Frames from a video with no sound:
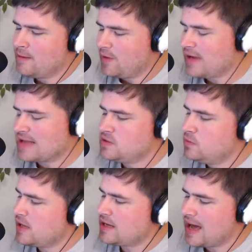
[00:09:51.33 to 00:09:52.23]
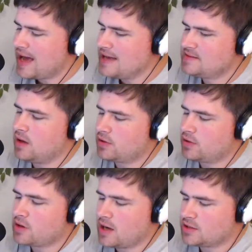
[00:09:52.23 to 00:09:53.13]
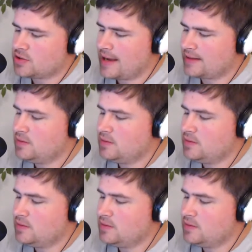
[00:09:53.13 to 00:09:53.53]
They've got too many guys under contract,